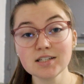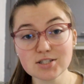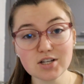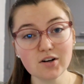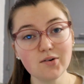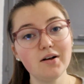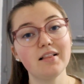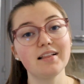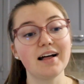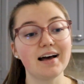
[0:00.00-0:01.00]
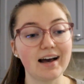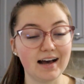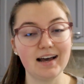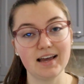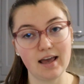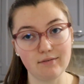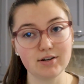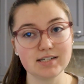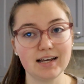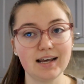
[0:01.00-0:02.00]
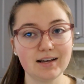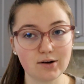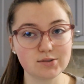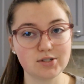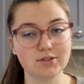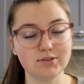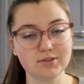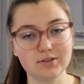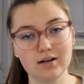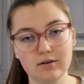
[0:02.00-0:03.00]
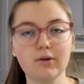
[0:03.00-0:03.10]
So I every day go to,